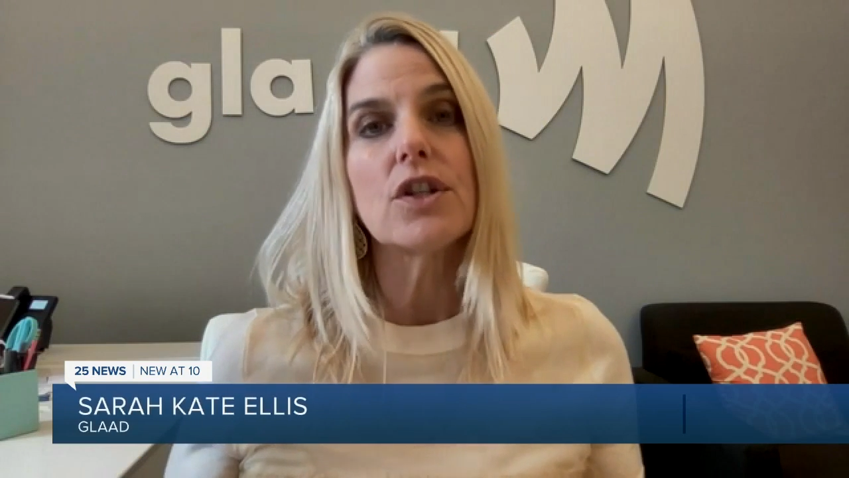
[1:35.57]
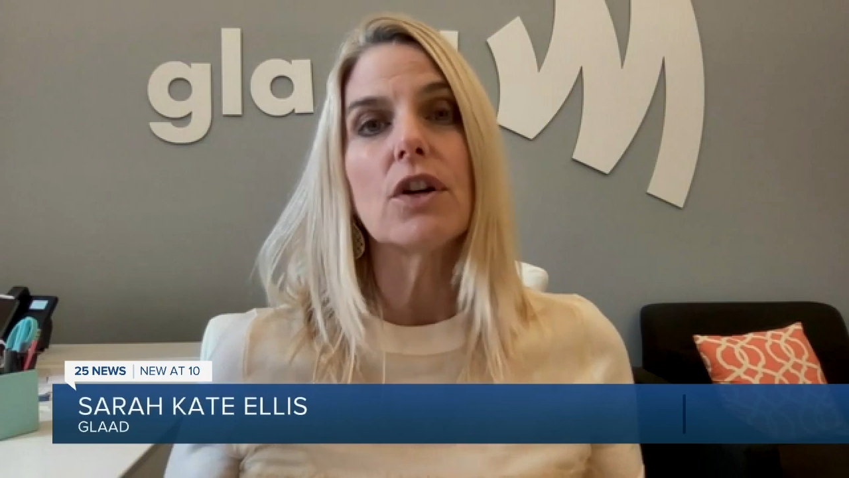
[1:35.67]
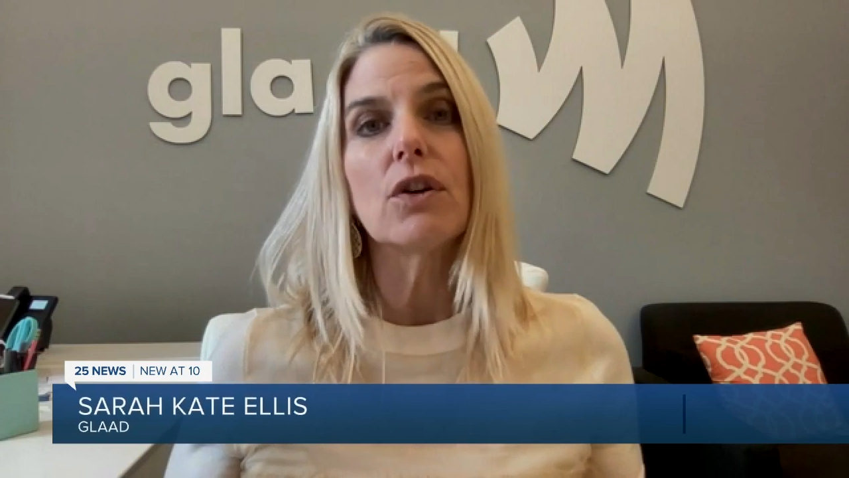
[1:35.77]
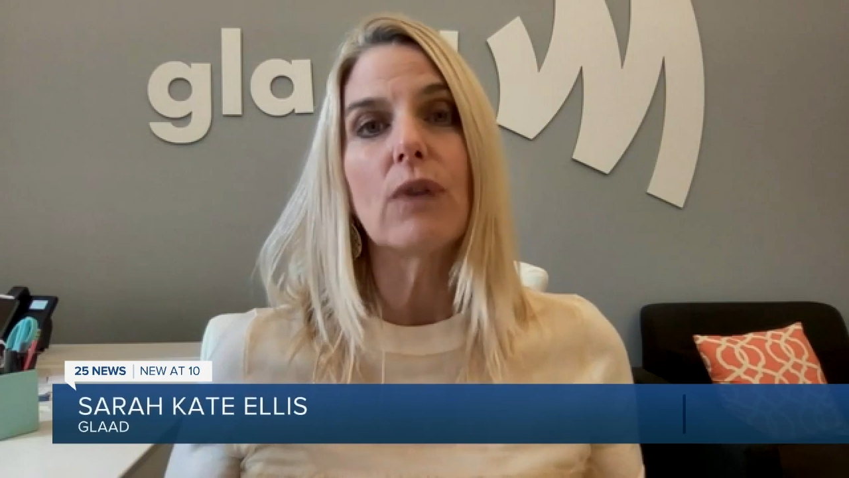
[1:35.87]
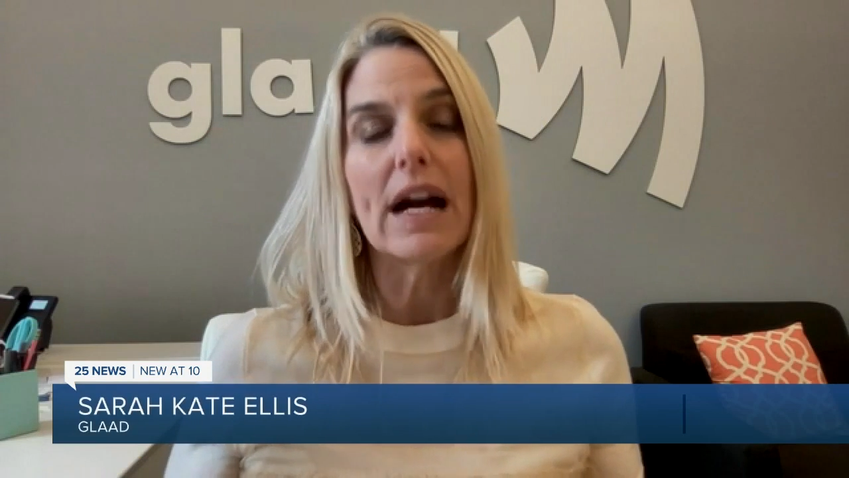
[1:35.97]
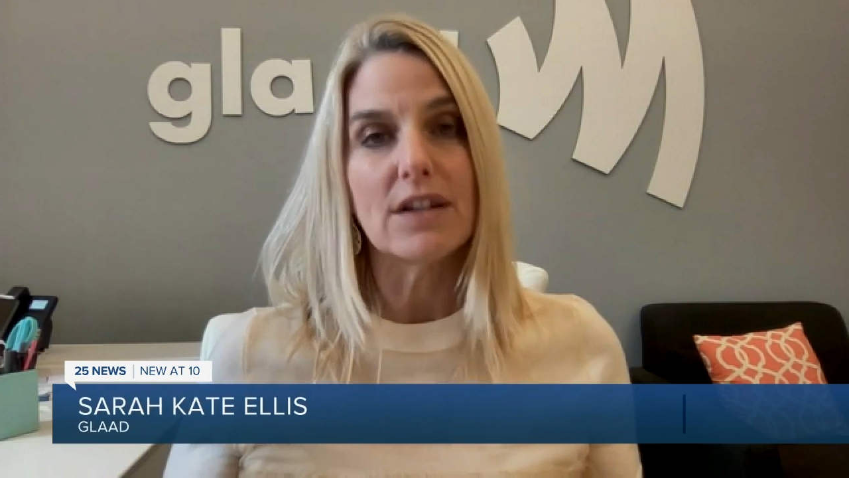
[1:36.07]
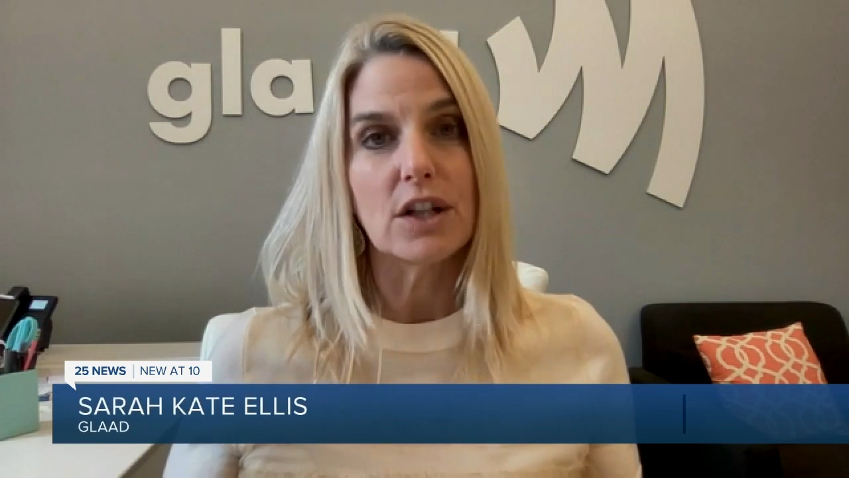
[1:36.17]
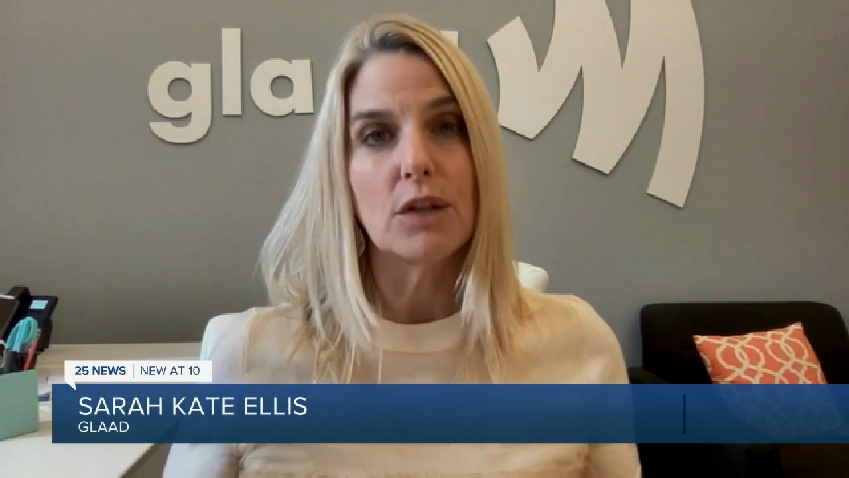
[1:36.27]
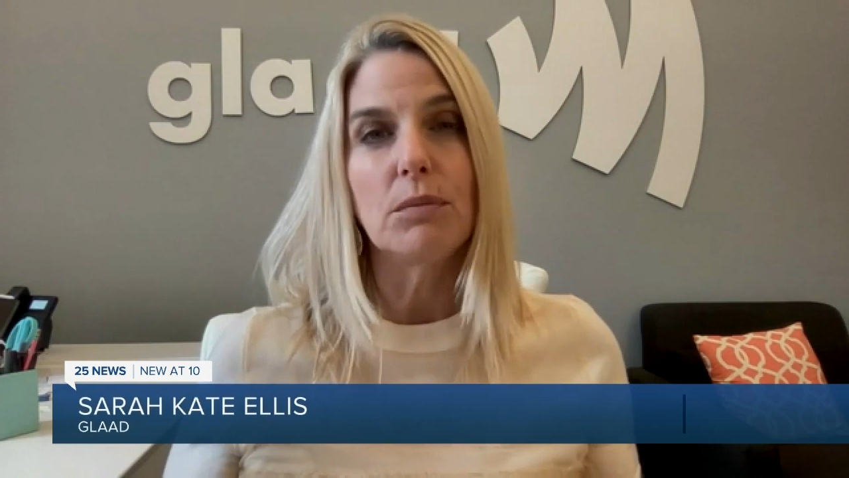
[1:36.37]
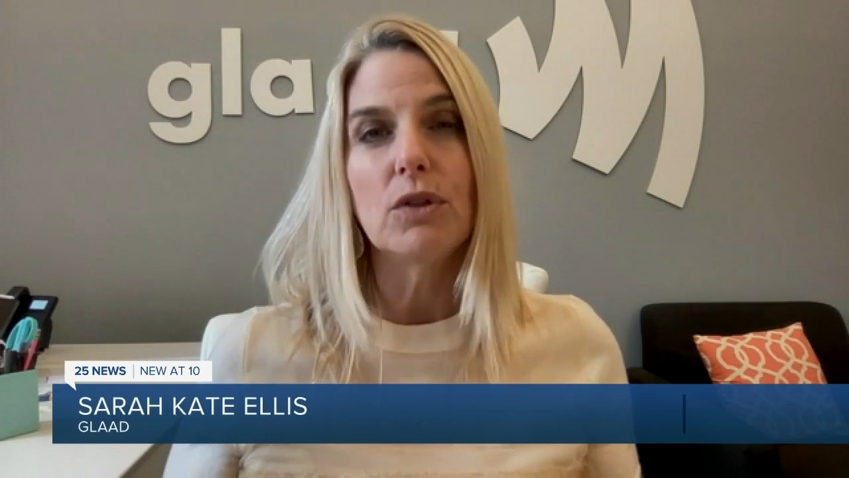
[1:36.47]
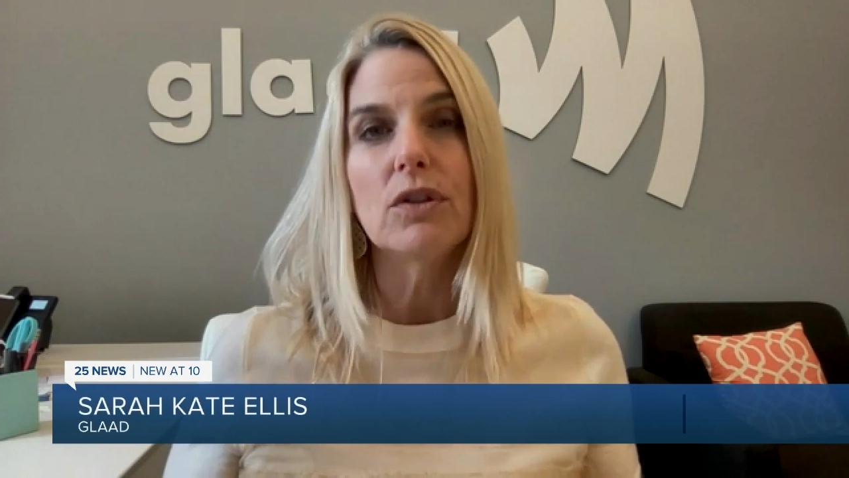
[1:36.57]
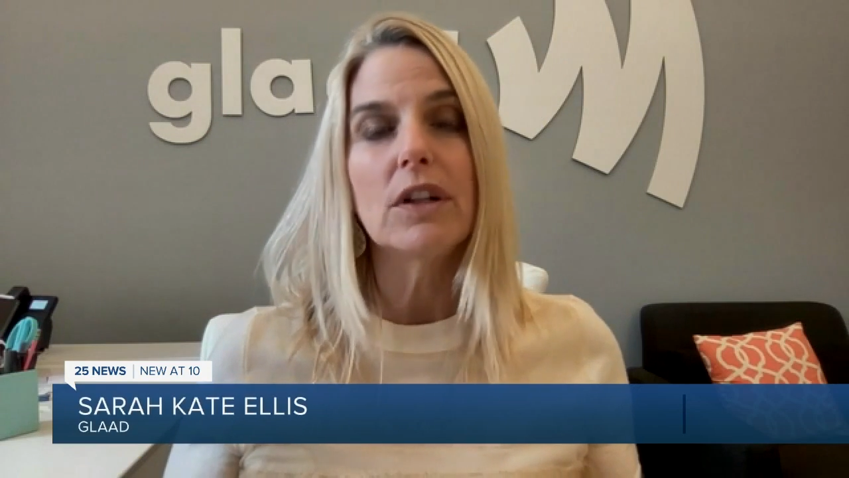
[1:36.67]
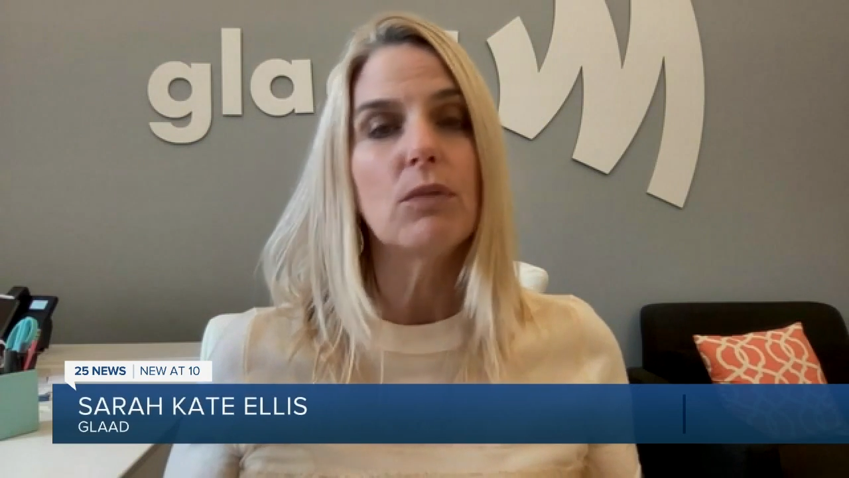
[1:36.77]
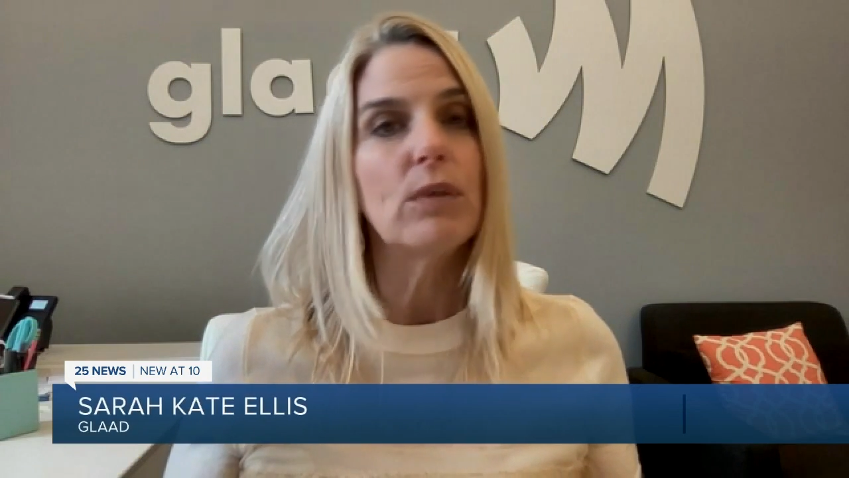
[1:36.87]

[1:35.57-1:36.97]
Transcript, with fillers: so as a community,